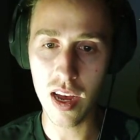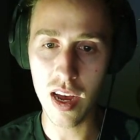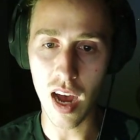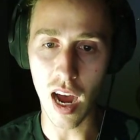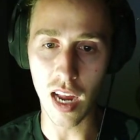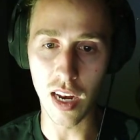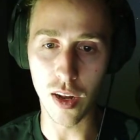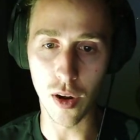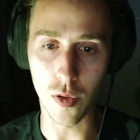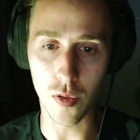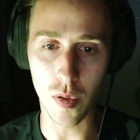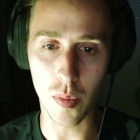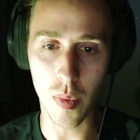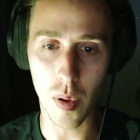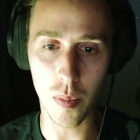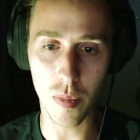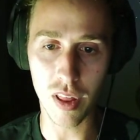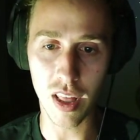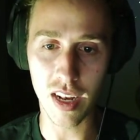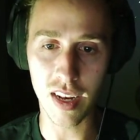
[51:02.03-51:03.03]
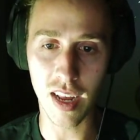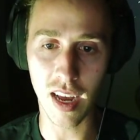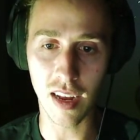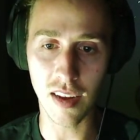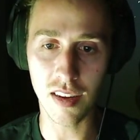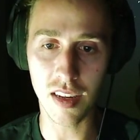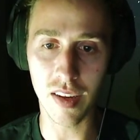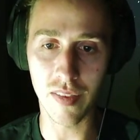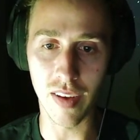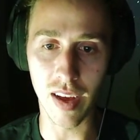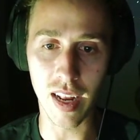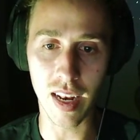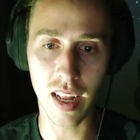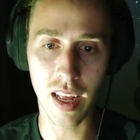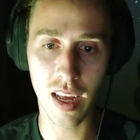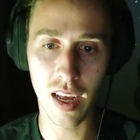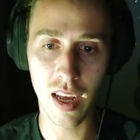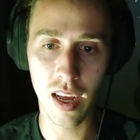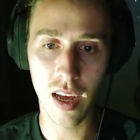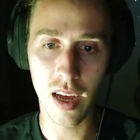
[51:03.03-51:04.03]
I don't remember the taste of it.
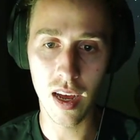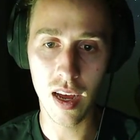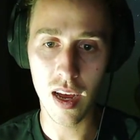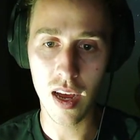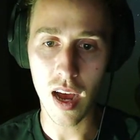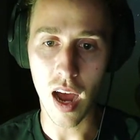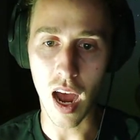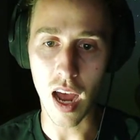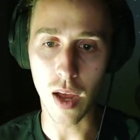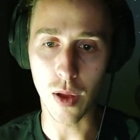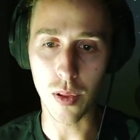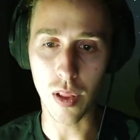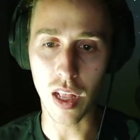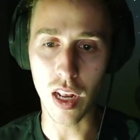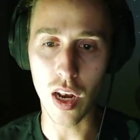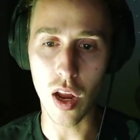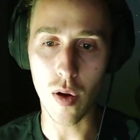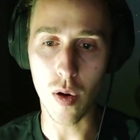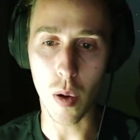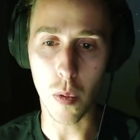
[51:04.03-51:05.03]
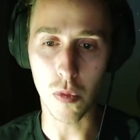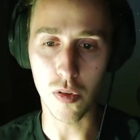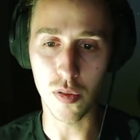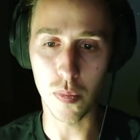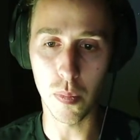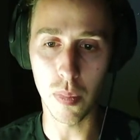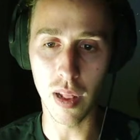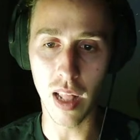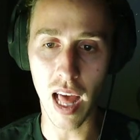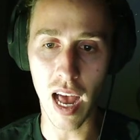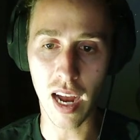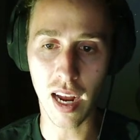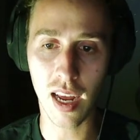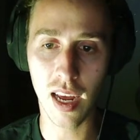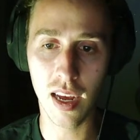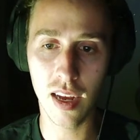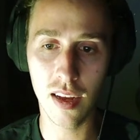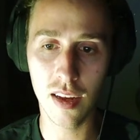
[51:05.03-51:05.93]
I only know it was black,